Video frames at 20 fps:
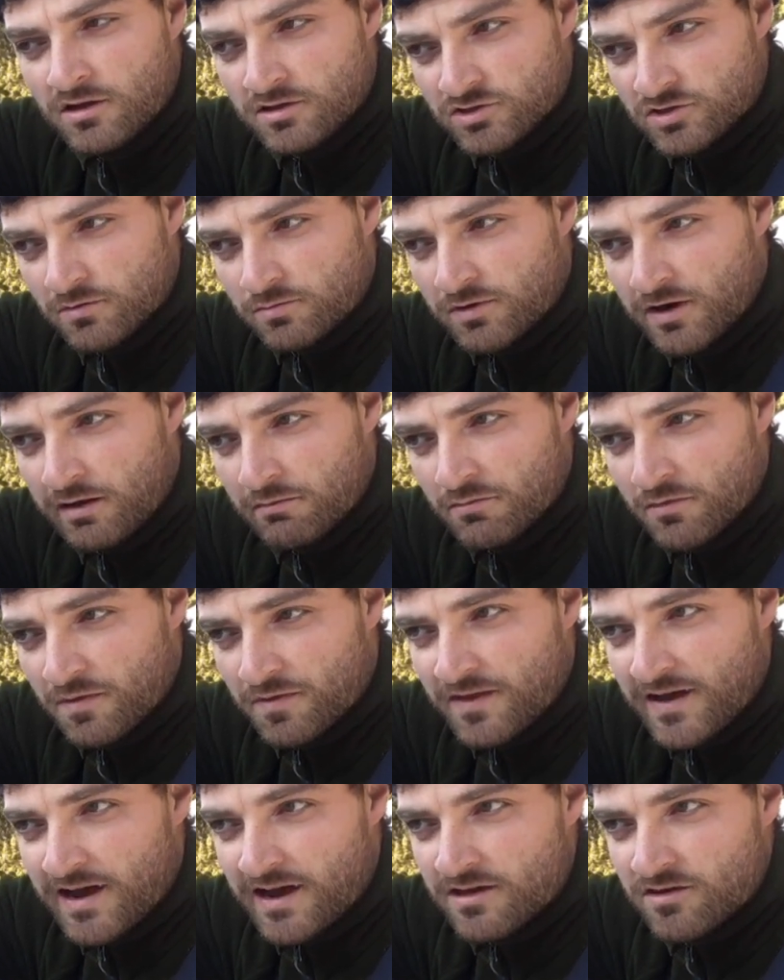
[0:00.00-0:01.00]
So the problem with
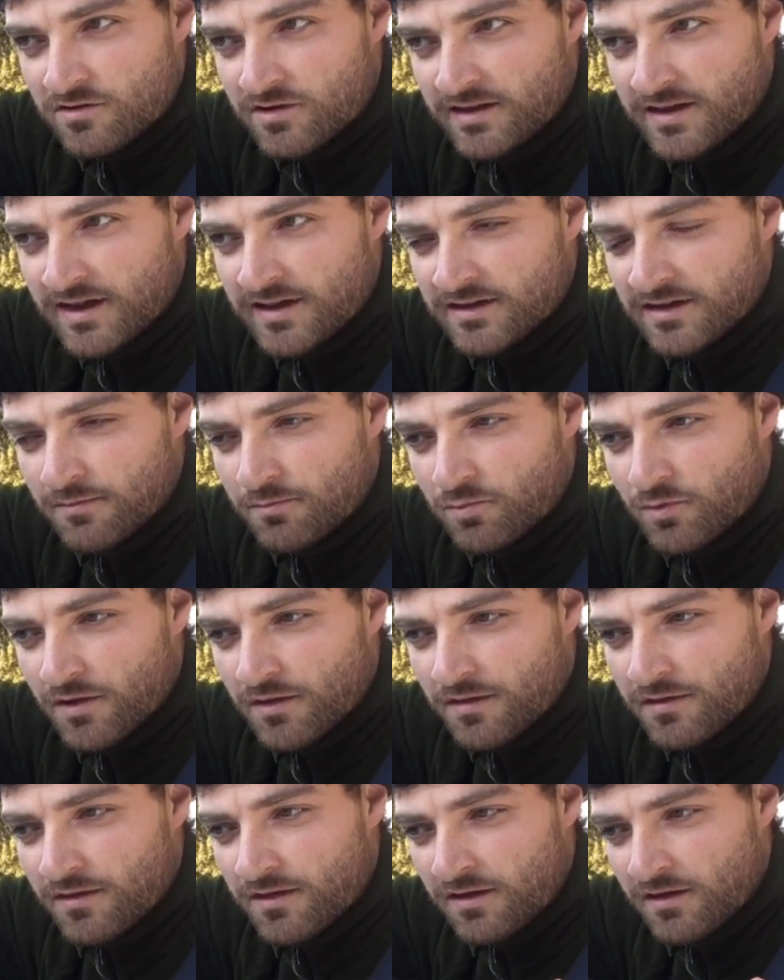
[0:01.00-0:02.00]
that, you can end up
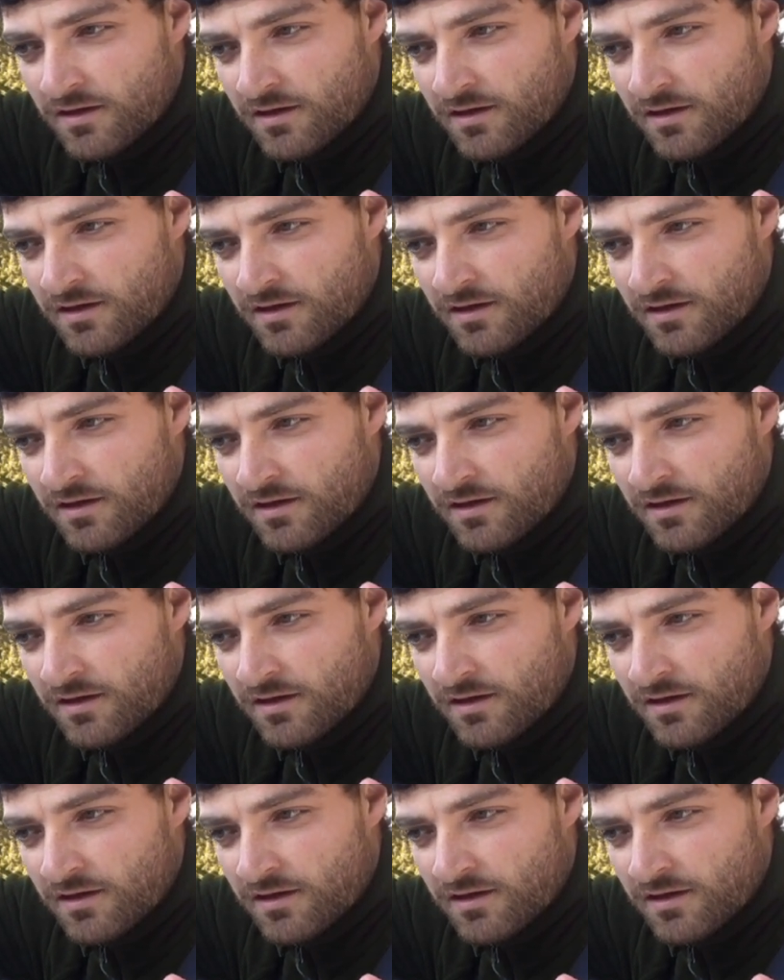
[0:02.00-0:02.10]
with